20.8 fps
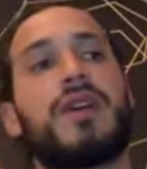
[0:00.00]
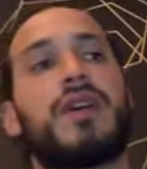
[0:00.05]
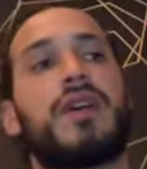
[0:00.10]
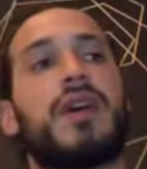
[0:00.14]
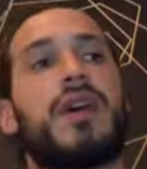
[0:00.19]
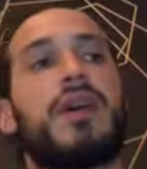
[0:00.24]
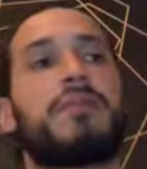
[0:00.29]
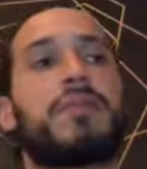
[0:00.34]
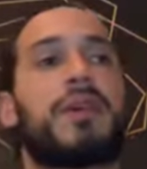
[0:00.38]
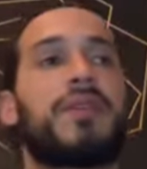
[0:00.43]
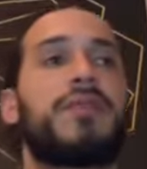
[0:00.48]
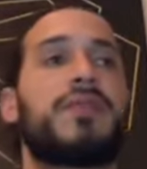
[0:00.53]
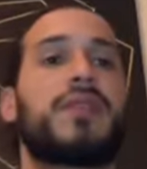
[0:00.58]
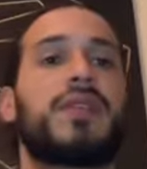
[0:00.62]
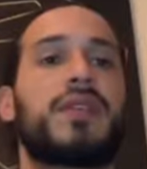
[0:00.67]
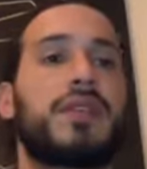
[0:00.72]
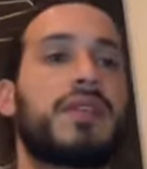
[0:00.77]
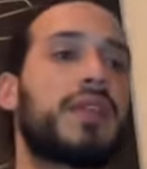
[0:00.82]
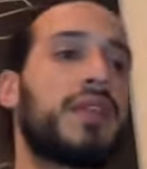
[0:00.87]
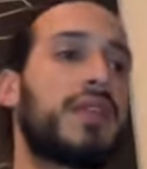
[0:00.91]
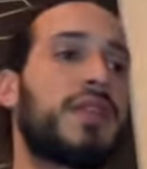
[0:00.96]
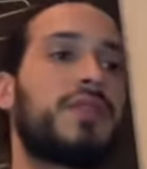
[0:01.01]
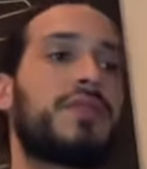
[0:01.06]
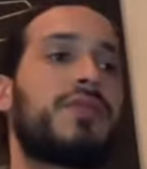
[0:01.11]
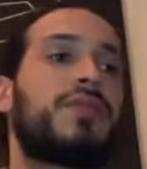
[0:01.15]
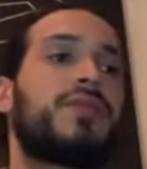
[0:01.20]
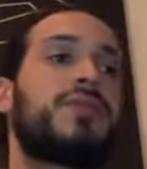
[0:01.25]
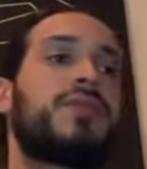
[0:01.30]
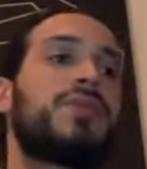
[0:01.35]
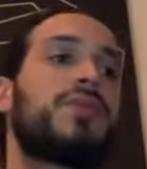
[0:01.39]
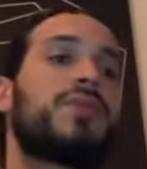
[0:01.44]
I'm not really
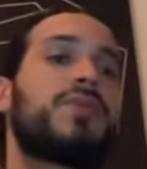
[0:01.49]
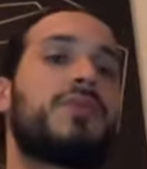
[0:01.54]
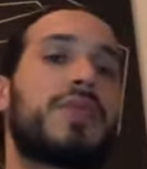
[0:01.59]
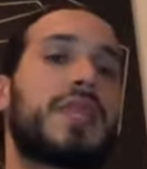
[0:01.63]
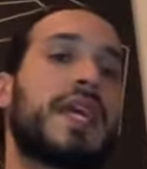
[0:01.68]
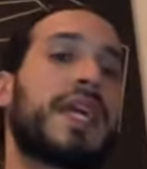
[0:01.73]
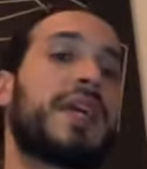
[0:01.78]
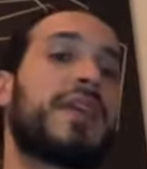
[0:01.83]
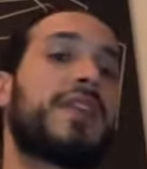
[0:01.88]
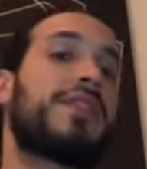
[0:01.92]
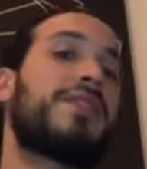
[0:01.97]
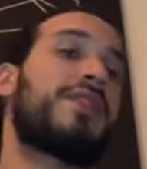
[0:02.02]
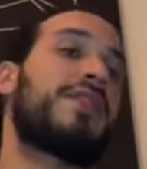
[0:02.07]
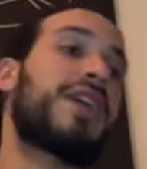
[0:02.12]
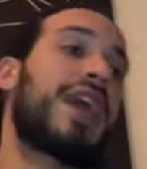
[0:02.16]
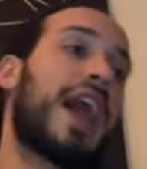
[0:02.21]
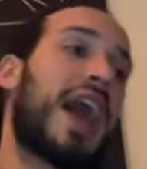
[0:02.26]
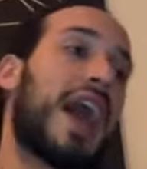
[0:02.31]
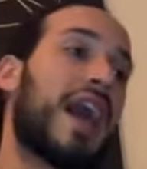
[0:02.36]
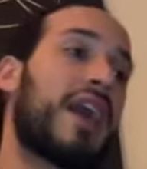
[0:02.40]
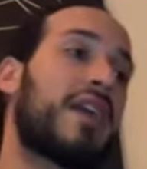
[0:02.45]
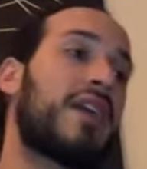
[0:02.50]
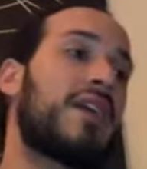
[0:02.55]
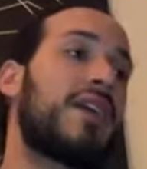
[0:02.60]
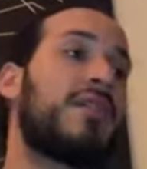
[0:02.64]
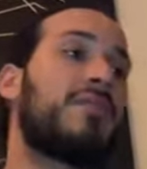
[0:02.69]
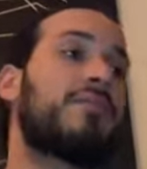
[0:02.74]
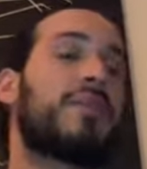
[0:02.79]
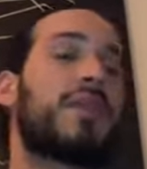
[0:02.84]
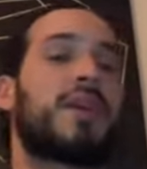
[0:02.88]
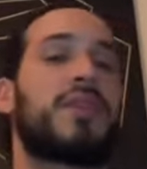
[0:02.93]
into you like that,
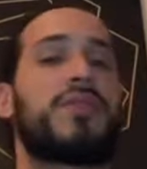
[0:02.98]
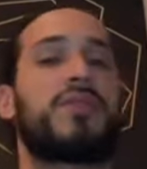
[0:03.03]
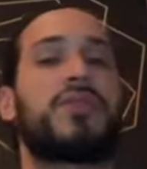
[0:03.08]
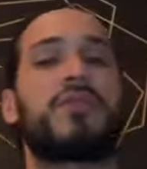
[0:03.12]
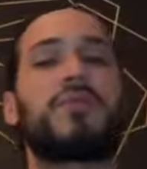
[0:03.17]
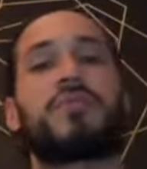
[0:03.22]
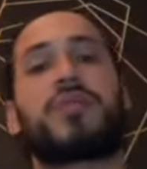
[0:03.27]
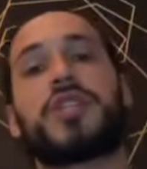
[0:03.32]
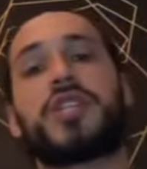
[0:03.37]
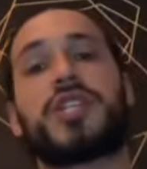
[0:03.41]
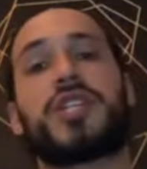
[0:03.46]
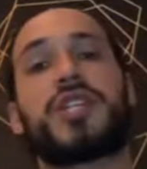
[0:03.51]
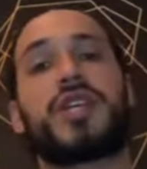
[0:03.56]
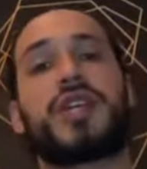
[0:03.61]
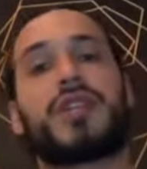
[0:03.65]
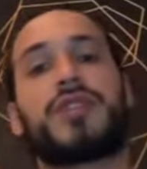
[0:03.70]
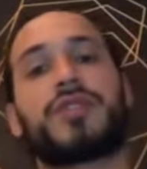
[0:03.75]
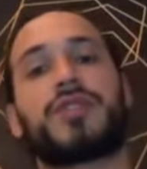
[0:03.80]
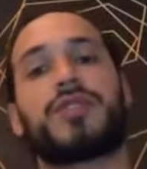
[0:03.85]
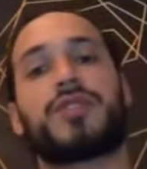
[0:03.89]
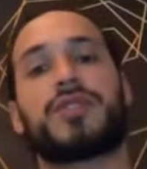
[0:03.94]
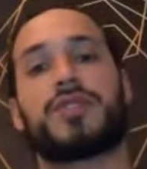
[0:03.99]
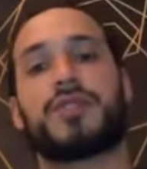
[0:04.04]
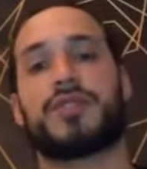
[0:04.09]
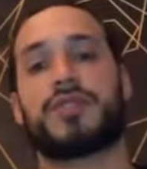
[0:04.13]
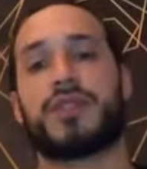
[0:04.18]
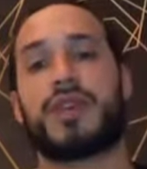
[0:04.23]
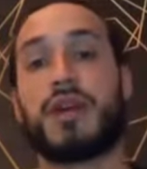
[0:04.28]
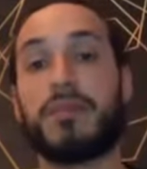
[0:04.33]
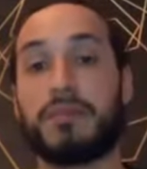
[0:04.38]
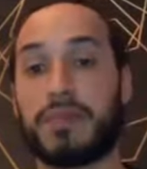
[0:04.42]
but I do appreciate your
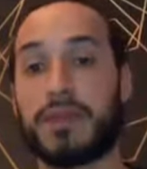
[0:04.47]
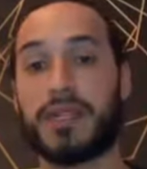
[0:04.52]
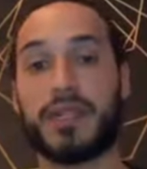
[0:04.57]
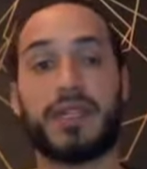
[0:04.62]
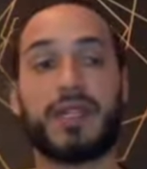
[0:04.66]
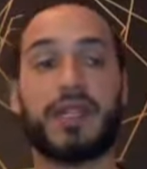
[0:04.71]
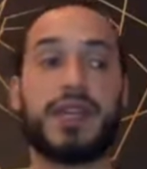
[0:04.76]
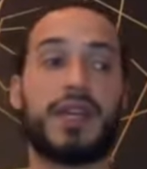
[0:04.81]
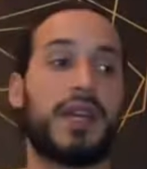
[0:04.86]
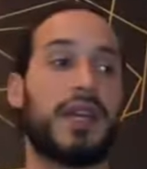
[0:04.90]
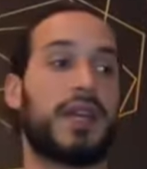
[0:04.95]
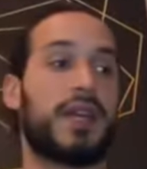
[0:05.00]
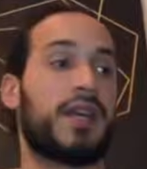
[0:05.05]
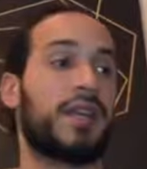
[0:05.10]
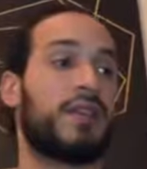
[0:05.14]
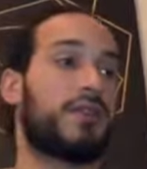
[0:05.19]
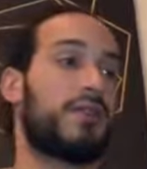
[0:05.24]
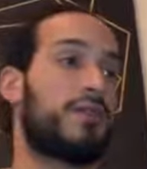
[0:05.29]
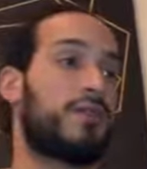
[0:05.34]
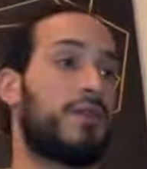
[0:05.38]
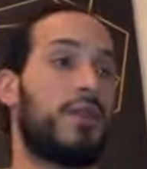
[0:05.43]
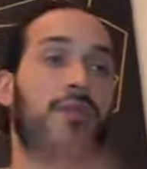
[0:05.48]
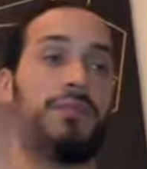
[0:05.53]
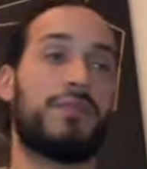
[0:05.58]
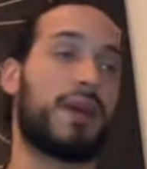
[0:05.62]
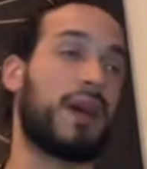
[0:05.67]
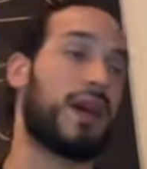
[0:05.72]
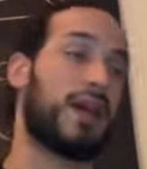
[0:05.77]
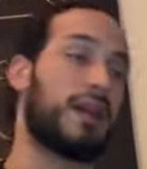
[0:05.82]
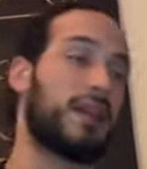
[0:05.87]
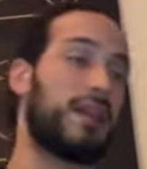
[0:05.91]
company, and I don't
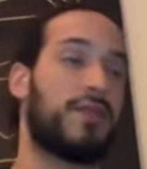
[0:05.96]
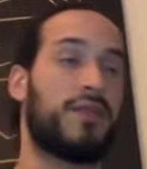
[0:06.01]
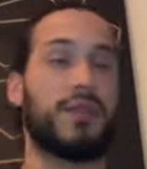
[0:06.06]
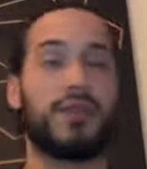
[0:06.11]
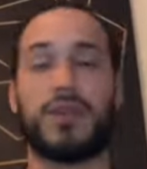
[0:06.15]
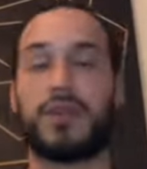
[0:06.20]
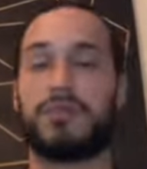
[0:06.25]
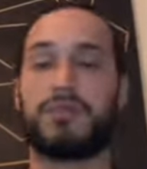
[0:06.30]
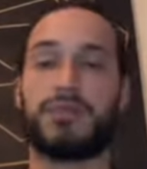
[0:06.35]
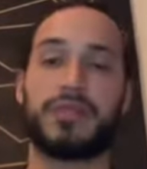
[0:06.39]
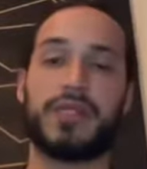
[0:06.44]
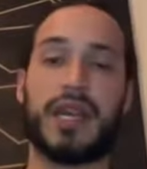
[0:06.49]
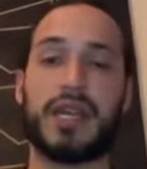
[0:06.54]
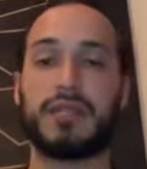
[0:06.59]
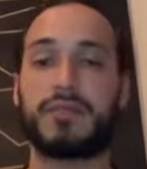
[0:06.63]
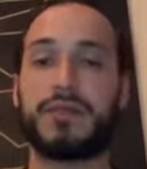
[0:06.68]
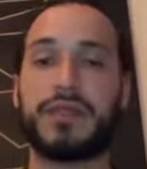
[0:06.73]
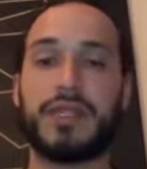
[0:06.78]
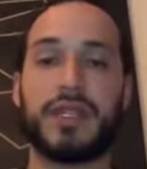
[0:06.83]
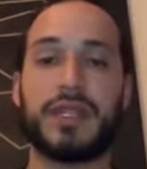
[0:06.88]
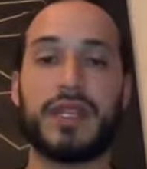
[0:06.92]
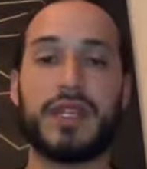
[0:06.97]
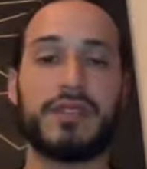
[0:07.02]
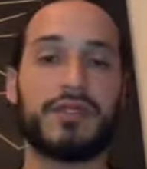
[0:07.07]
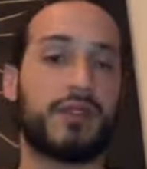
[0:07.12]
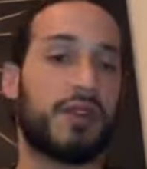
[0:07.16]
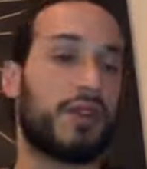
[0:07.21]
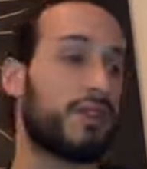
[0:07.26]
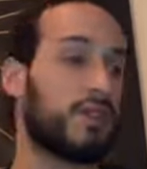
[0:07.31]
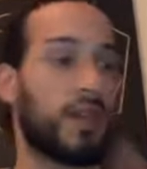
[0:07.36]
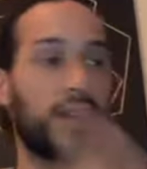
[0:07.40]
mind if you want to protect me against
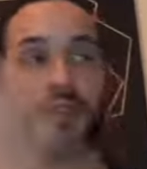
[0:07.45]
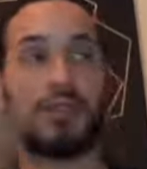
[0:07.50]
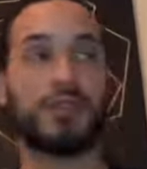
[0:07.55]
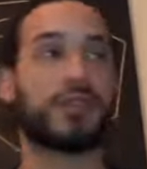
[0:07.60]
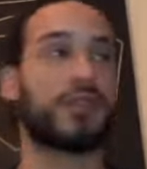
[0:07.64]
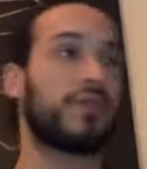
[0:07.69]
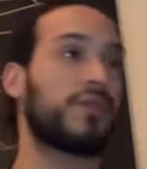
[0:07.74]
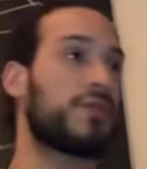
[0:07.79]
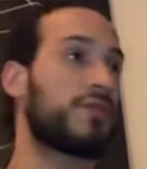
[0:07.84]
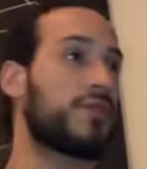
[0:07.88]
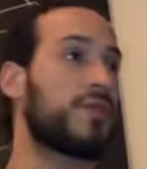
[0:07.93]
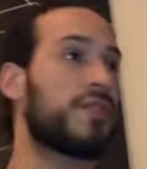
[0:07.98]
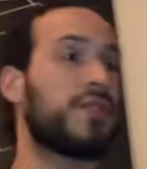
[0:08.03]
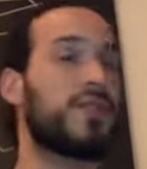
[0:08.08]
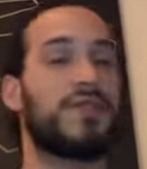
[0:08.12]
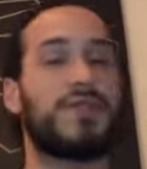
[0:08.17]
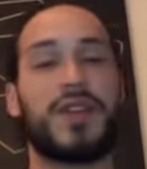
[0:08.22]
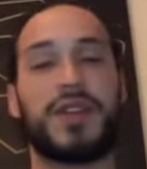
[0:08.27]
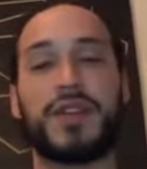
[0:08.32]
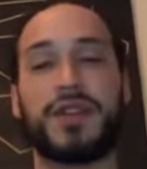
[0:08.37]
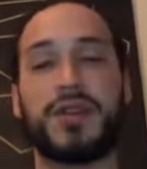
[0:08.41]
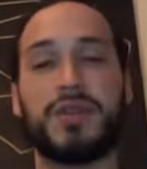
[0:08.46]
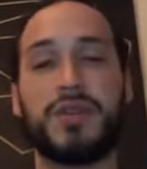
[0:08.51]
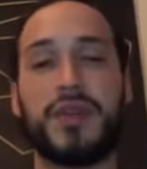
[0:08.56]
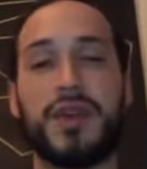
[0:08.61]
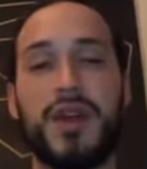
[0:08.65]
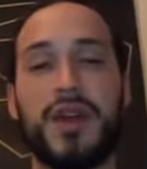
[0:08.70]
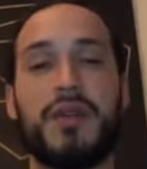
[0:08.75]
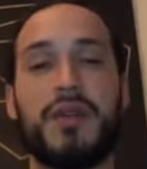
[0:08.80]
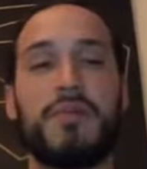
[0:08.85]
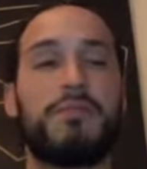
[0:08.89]
all the other girls in this venue,
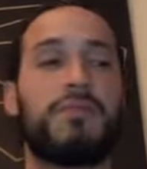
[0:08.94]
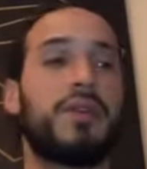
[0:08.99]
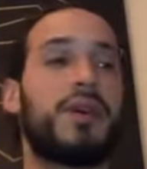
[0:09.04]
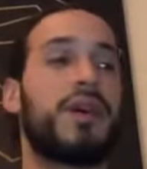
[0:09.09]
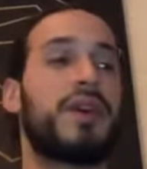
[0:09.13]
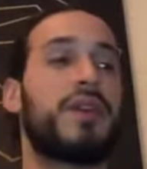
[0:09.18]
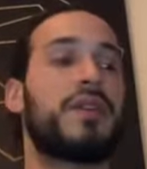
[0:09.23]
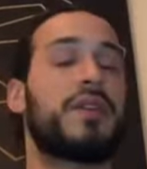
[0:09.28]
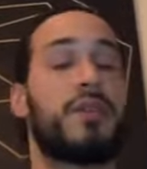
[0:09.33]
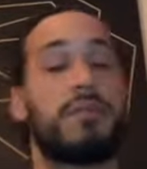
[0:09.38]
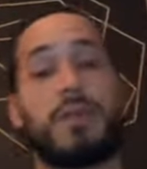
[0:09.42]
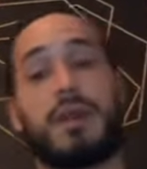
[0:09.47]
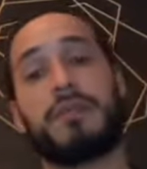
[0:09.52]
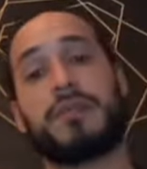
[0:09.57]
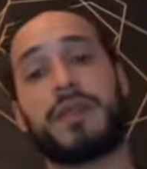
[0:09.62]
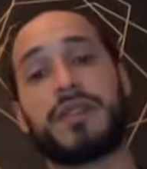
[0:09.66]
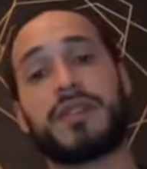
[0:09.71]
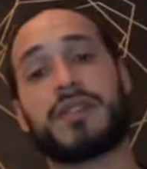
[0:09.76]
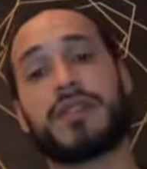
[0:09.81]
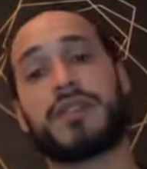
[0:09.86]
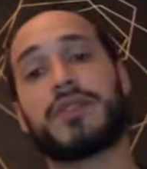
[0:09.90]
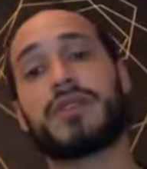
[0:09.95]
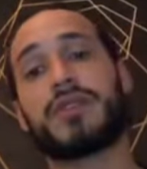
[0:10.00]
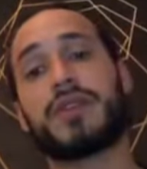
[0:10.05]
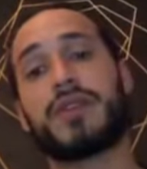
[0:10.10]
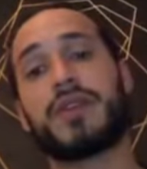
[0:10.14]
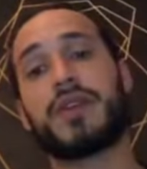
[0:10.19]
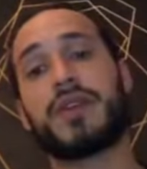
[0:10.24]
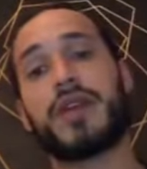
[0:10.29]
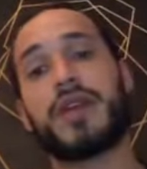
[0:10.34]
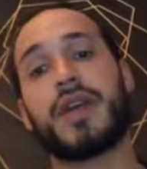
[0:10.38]
but you're my big
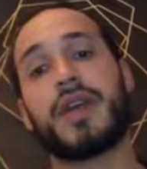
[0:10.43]
sister.